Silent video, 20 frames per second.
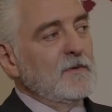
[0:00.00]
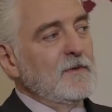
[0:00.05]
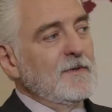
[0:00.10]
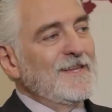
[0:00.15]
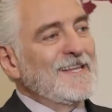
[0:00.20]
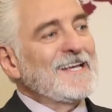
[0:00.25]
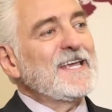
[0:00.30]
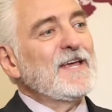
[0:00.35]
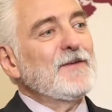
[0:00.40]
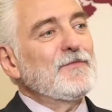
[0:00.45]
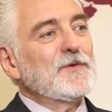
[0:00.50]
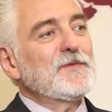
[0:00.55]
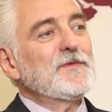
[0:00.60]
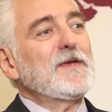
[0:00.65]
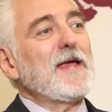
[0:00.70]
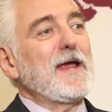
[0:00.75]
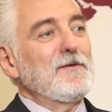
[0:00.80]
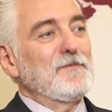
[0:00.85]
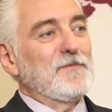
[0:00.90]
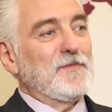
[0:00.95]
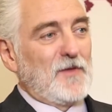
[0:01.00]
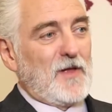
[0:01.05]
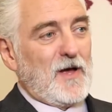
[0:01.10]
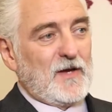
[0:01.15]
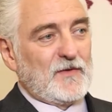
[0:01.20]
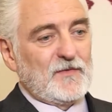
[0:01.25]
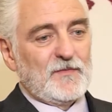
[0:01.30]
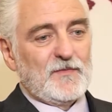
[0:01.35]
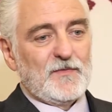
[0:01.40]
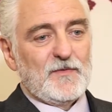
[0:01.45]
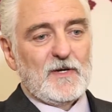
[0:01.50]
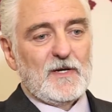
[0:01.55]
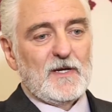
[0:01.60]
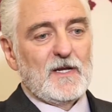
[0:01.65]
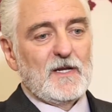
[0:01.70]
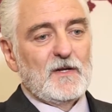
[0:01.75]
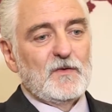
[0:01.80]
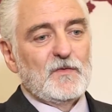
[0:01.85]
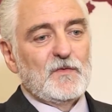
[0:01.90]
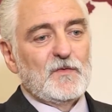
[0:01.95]
the giver's gain philosophy,
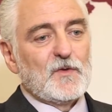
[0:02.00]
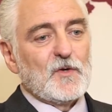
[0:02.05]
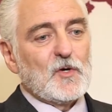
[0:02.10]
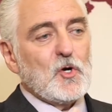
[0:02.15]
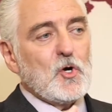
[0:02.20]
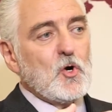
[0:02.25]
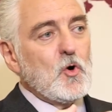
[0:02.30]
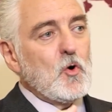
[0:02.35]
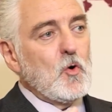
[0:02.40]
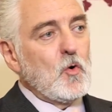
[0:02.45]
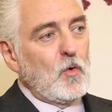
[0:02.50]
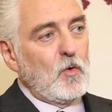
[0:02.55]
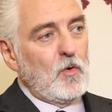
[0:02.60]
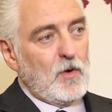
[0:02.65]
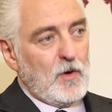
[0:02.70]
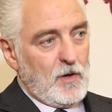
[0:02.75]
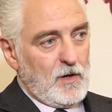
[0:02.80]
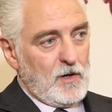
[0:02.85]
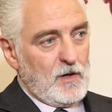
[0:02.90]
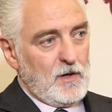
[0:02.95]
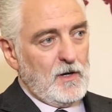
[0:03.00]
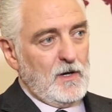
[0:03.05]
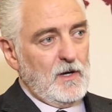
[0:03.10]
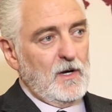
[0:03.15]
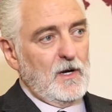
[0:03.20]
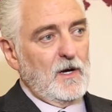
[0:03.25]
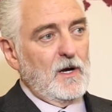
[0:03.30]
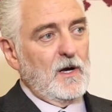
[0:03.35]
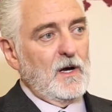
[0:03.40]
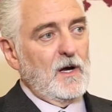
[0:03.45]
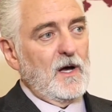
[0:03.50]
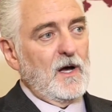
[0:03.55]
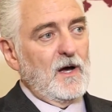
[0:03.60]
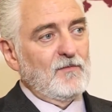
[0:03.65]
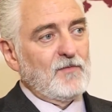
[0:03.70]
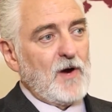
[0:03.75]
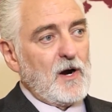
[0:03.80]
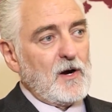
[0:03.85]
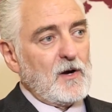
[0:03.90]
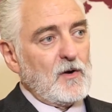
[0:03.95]
it is the core
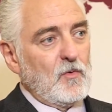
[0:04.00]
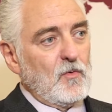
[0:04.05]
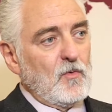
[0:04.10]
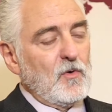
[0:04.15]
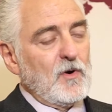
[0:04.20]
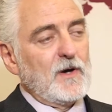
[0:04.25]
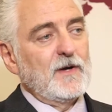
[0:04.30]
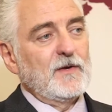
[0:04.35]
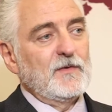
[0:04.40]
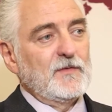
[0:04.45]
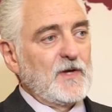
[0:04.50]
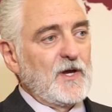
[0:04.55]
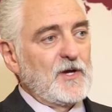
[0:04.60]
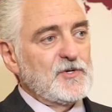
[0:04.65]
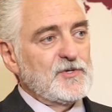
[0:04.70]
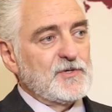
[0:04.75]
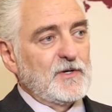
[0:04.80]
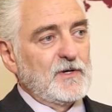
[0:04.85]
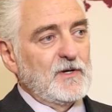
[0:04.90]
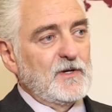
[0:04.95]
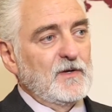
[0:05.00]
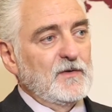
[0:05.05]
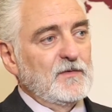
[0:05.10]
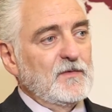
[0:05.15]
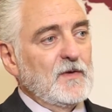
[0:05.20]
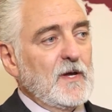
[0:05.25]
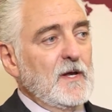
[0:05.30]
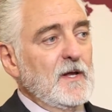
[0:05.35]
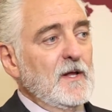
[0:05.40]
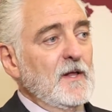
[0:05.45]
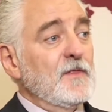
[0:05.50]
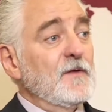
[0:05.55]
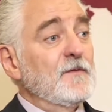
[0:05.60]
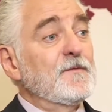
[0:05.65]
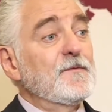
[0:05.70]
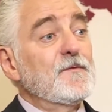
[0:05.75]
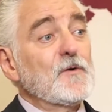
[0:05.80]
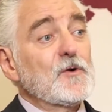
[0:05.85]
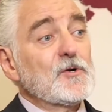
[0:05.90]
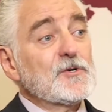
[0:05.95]
of our organization. It is the
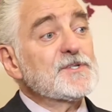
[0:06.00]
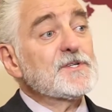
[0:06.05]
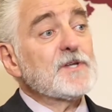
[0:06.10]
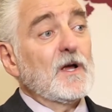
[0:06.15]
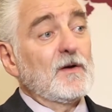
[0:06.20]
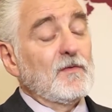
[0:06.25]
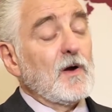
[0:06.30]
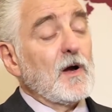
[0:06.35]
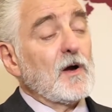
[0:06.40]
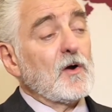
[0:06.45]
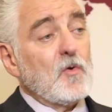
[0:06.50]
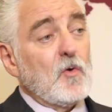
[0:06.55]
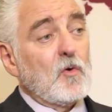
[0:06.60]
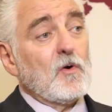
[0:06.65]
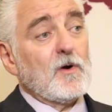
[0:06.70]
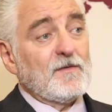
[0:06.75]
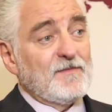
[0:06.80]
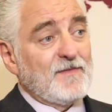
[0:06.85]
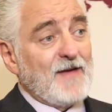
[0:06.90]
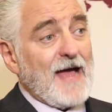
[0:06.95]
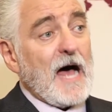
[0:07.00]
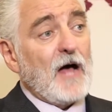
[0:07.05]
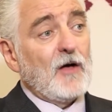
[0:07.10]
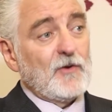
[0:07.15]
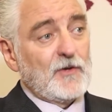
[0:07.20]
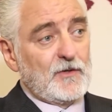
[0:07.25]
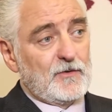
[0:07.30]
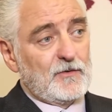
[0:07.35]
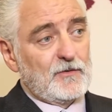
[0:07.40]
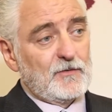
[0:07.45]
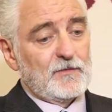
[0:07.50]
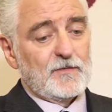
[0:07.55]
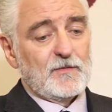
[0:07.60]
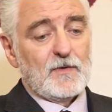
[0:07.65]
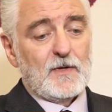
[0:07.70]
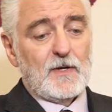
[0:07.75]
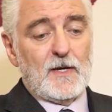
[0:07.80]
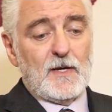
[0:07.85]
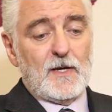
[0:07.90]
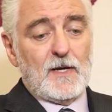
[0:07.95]
first of our core values.
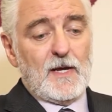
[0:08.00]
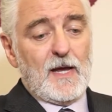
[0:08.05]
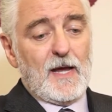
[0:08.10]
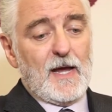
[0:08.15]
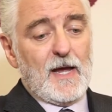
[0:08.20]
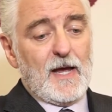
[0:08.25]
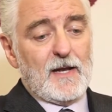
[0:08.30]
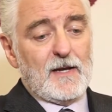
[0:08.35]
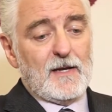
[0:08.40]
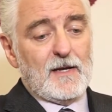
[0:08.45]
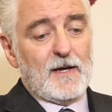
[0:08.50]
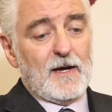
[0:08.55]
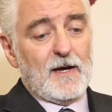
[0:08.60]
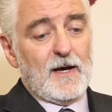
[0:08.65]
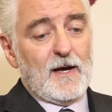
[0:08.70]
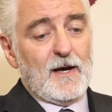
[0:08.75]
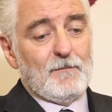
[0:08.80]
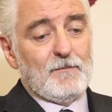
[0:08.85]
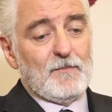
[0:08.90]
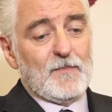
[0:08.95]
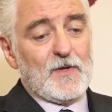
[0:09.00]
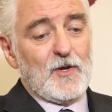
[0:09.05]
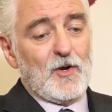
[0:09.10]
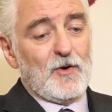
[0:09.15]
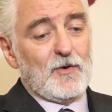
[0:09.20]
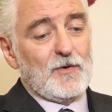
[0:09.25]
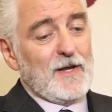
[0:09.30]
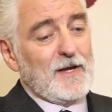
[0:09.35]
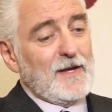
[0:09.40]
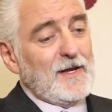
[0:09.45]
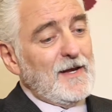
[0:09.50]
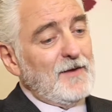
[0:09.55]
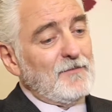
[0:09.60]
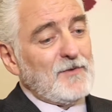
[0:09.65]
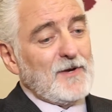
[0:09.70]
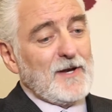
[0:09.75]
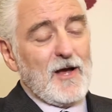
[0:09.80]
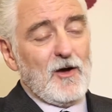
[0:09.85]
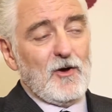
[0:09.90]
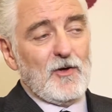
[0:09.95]
And
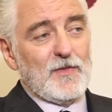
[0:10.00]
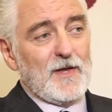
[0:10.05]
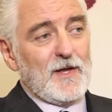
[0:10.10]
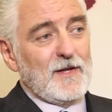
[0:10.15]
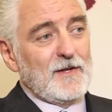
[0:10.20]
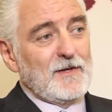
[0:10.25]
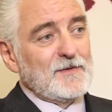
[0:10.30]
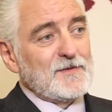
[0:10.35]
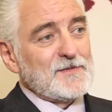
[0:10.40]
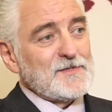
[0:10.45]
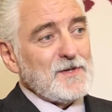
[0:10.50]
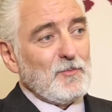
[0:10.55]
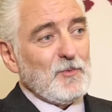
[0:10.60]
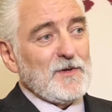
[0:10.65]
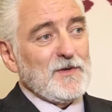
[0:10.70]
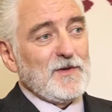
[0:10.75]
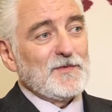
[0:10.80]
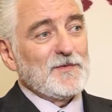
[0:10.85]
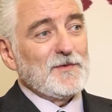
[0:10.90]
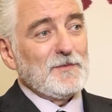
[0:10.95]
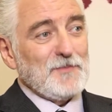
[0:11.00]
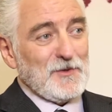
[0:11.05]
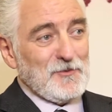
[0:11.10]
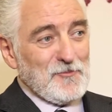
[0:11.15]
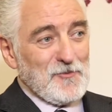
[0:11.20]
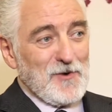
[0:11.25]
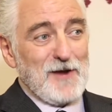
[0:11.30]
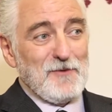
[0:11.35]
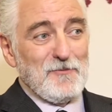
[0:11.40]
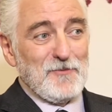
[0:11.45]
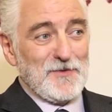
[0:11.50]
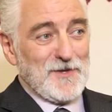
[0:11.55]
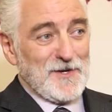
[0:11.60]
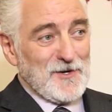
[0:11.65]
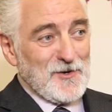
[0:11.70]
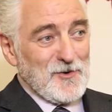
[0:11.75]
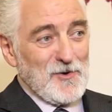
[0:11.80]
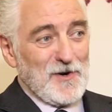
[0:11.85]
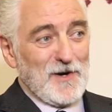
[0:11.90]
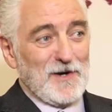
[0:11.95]
every now and then someone does something right within
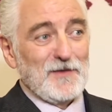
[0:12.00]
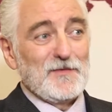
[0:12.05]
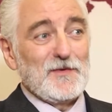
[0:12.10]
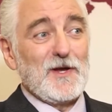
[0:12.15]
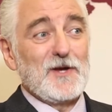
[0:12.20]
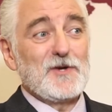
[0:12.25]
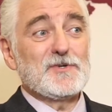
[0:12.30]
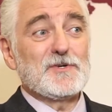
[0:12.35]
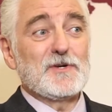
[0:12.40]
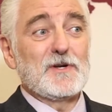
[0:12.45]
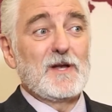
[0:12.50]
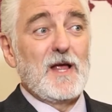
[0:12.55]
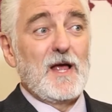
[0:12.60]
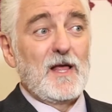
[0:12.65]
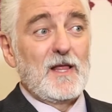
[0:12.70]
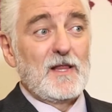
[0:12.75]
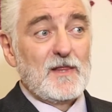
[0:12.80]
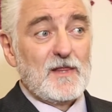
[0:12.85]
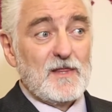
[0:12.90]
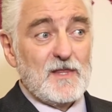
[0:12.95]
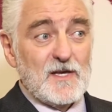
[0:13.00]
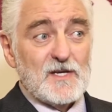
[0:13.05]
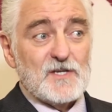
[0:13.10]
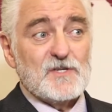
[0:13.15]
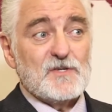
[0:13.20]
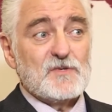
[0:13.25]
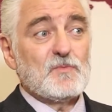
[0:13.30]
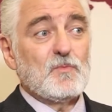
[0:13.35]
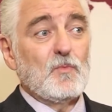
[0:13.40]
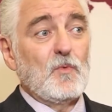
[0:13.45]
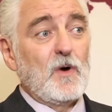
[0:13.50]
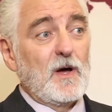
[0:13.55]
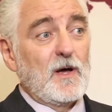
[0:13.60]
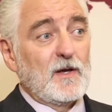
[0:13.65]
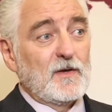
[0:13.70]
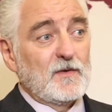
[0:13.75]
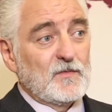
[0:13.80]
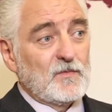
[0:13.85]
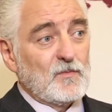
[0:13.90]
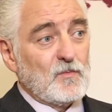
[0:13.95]
an organization, and this
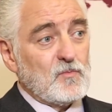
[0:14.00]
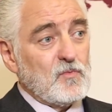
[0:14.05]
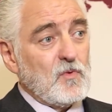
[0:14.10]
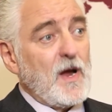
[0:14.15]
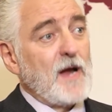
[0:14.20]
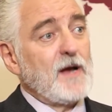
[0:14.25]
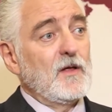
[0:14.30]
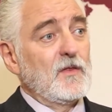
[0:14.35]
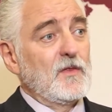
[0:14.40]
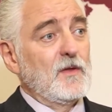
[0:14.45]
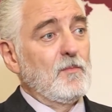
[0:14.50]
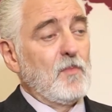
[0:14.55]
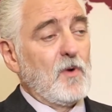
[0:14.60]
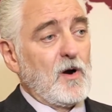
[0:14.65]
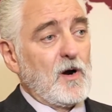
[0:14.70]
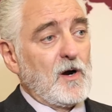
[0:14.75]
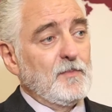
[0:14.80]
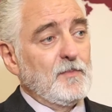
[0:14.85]
was right on the mark,